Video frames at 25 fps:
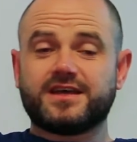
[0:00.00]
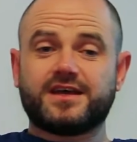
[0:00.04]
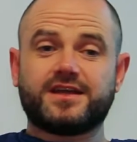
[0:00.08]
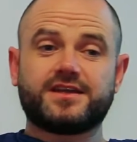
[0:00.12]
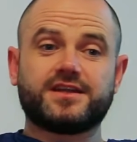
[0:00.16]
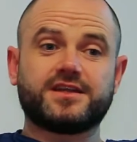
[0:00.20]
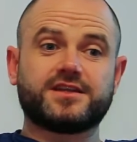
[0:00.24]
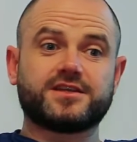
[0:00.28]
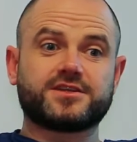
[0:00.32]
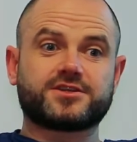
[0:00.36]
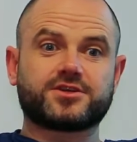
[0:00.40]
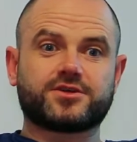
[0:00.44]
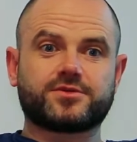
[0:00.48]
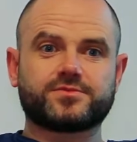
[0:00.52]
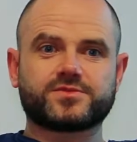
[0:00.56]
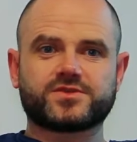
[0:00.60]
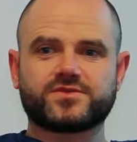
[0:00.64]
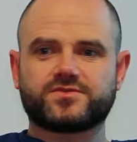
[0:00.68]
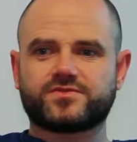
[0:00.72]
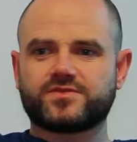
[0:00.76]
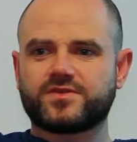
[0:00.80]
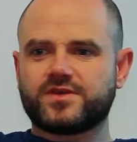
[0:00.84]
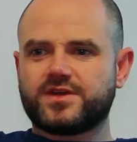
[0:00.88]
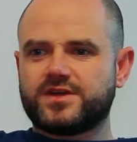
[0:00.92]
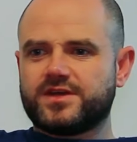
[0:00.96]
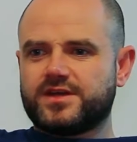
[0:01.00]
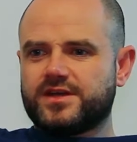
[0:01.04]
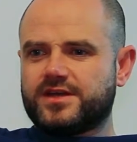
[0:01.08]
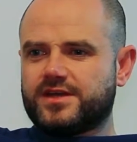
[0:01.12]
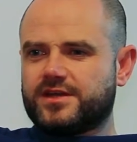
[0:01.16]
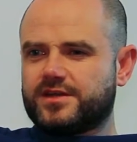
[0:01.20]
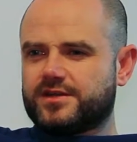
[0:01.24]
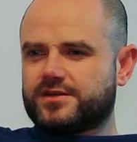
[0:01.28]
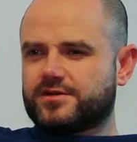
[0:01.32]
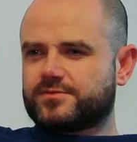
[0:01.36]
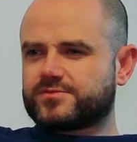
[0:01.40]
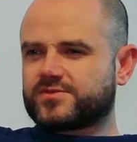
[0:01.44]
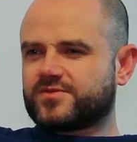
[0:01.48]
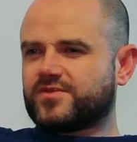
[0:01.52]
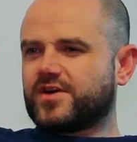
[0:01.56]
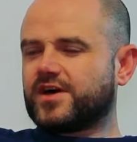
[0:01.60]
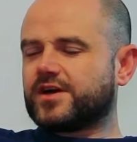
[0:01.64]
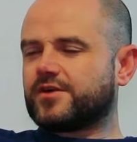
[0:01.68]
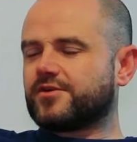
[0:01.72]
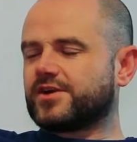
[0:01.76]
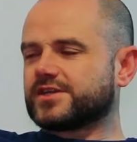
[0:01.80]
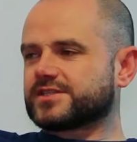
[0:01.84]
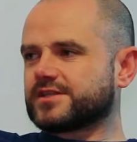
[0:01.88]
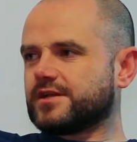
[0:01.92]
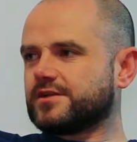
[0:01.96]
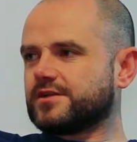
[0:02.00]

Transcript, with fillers: And then in terms of in terms of high res